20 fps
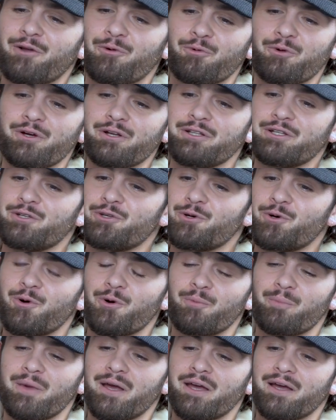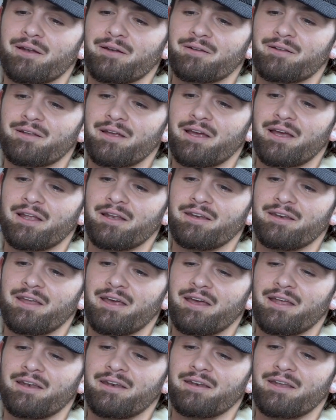really do it, man.
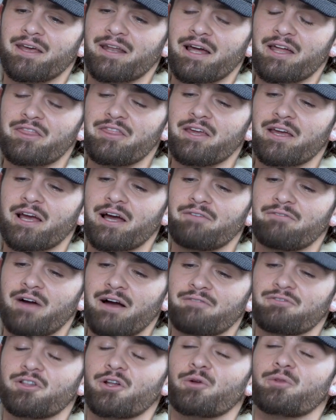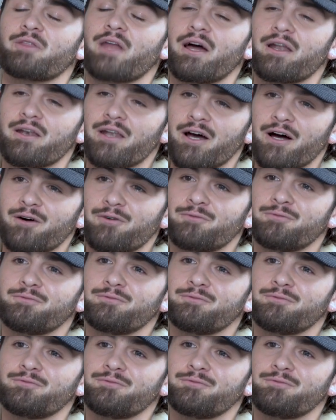And I think I've learned that now.